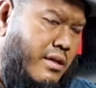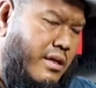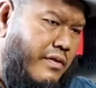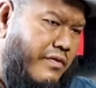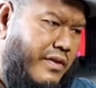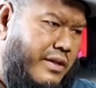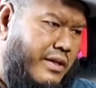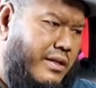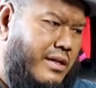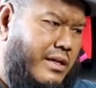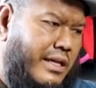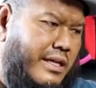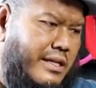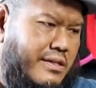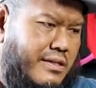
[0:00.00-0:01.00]

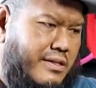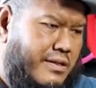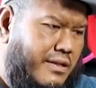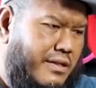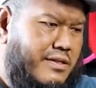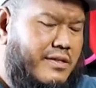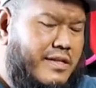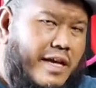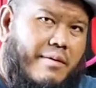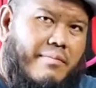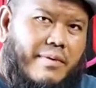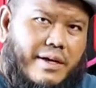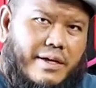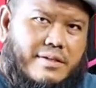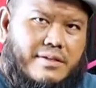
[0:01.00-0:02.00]
the same
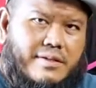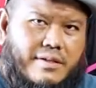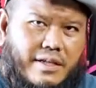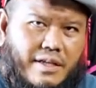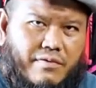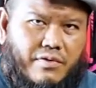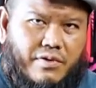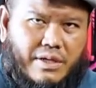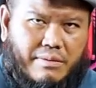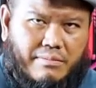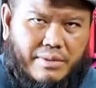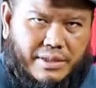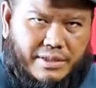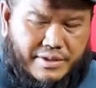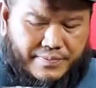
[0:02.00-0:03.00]
as the Evo
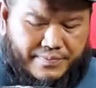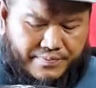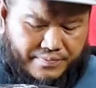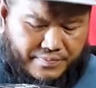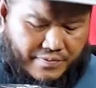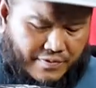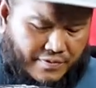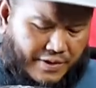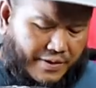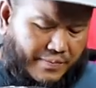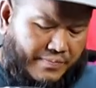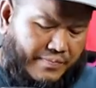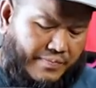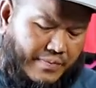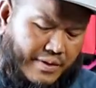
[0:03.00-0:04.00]
dumbbells, right?
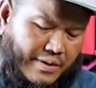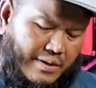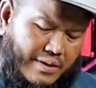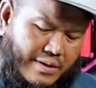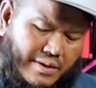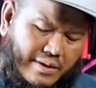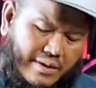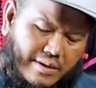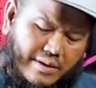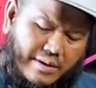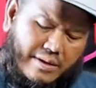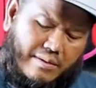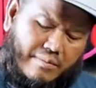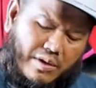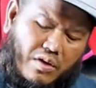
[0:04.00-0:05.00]

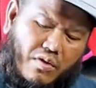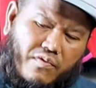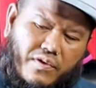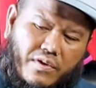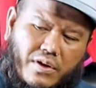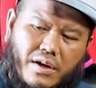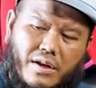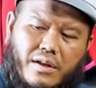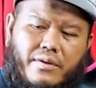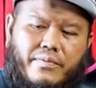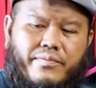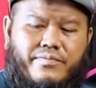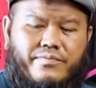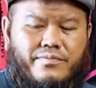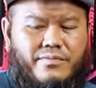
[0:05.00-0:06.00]
But
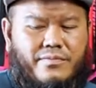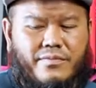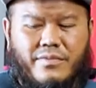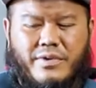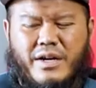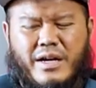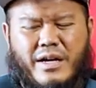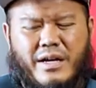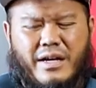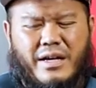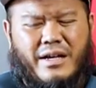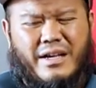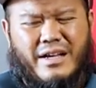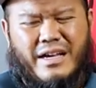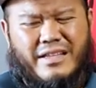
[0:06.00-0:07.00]
overall,
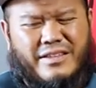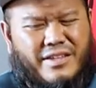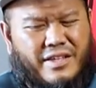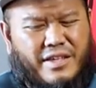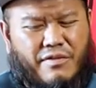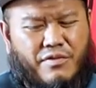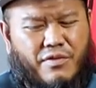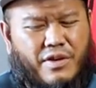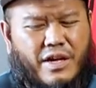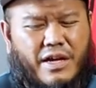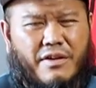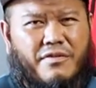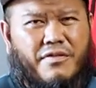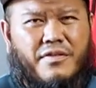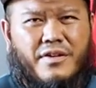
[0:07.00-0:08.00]
I think if you
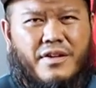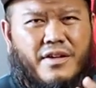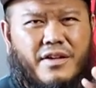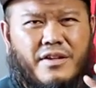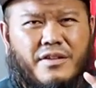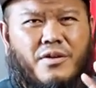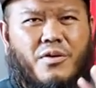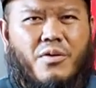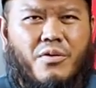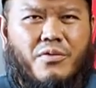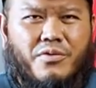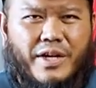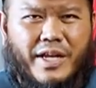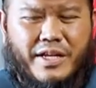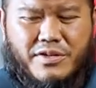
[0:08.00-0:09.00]
have the
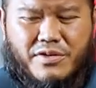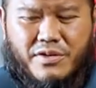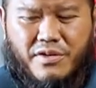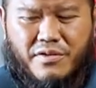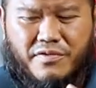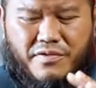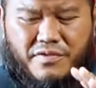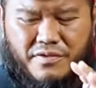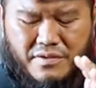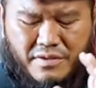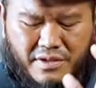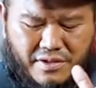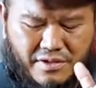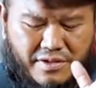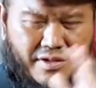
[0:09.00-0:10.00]
whole range of
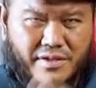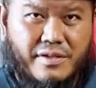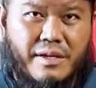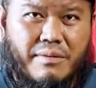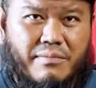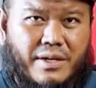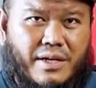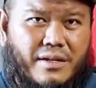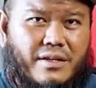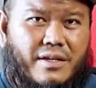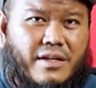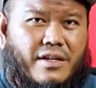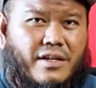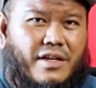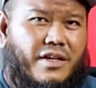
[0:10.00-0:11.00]
this dumbbell
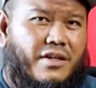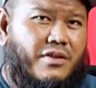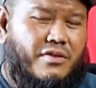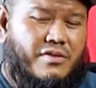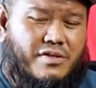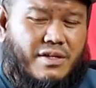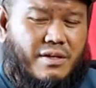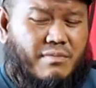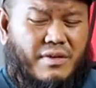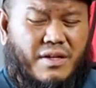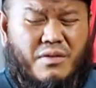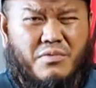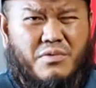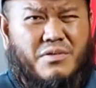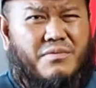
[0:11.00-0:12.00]
in your gym,
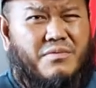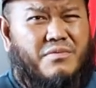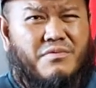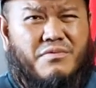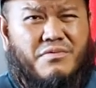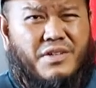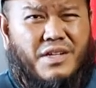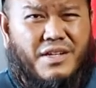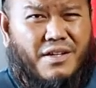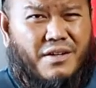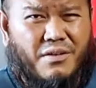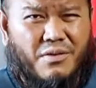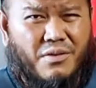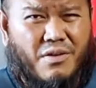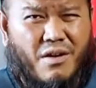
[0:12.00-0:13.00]
it would really
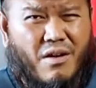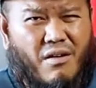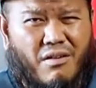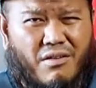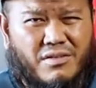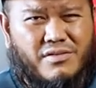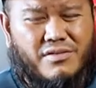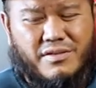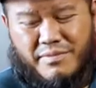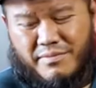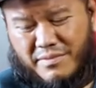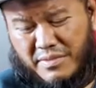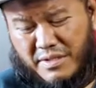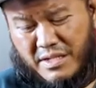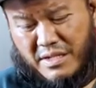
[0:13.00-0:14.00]
look
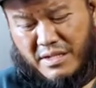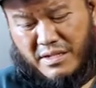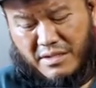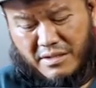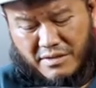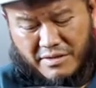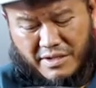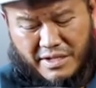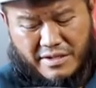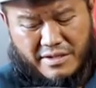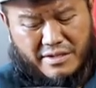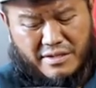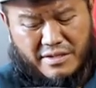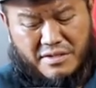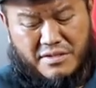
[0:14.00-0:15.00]
awesome, right?
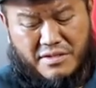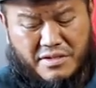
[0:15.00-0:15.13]
It